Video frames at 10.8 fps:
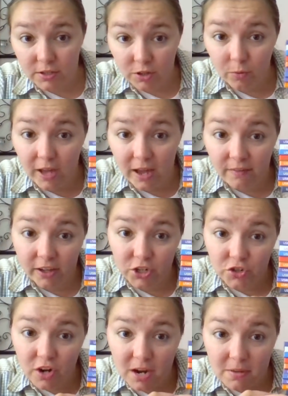So we have like
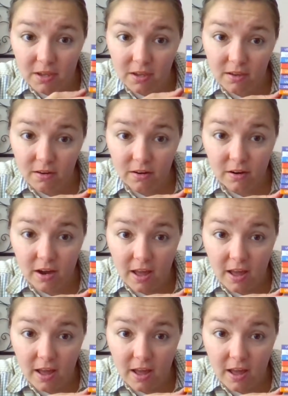astronomy here,